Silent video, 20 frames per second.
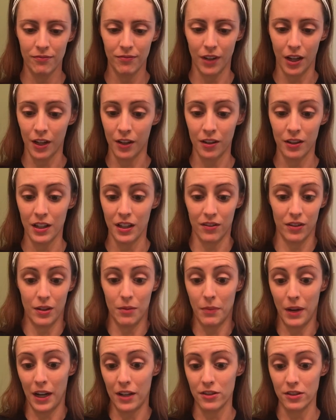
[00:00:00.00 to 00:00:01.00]
I couldn't even
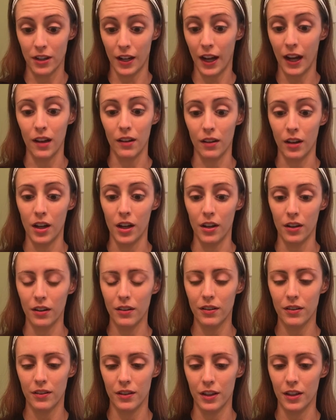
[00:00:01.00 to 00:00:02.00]
imagine how long
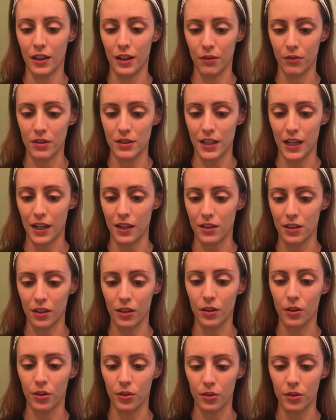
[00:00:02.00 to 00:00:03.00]
that it would take to
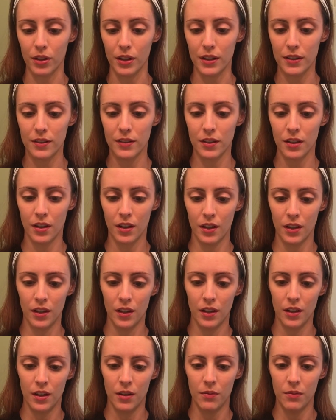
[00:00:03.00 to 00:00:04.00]
go through this.
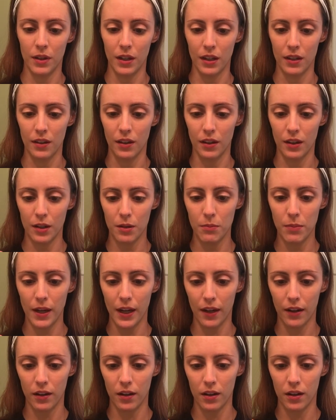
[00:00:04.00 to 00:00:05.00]
You get the lid
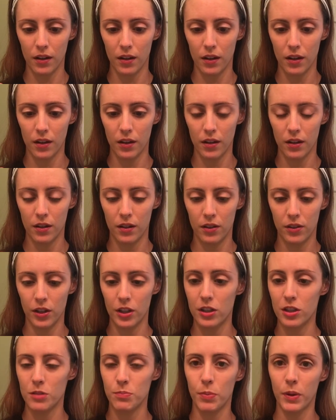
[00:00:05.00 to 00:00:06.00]
back on. So you
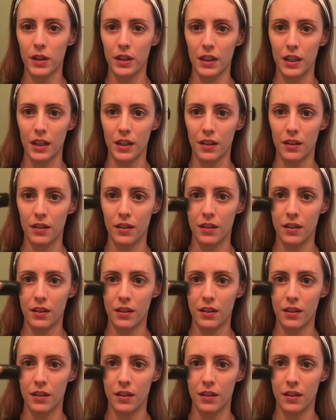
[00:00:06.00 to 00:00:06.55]
just put the,